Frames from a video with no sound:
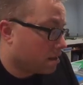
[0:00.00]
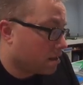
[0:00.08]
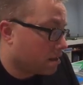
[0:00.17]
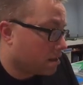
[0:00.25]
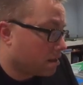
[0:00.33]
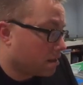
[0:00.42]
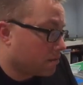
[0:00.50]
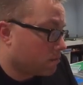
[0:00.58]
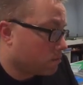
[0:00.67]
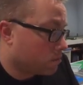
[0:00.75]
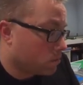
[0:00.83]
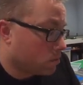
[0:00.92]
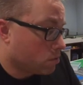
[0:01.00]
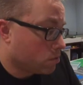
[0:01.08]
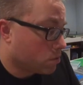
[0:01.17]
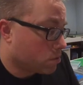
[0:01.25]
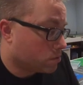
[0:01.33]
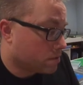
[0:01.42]
uh,
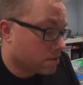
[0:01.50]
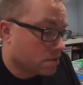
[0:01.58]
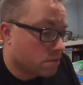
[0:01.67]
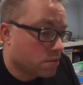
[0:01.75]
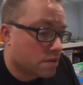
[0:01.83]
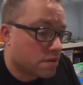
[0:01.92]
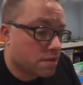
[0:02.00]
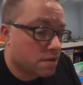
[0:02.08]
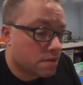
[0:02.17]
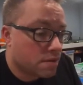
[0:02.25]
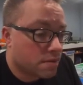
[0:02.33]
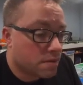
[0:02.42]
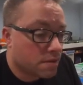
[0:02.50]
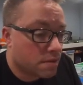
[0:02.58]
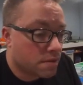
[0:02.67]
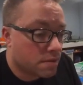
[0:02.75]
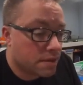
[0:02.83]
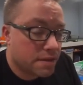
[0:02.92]
you will see what the
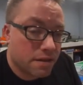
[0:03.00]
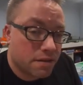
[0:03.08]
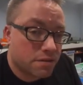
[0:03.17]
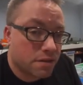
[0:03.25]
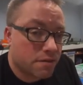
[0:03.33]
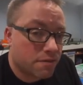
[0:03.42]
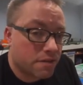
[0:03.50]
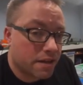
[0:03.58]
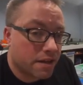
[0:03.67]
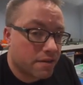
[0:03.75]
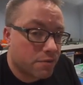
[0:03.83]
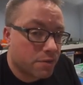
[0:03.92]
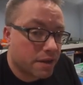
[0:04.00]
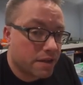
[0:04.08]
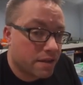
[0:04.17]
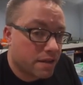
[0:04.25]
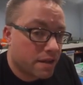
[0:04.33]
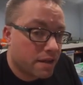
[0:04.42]
details are for that giveaway.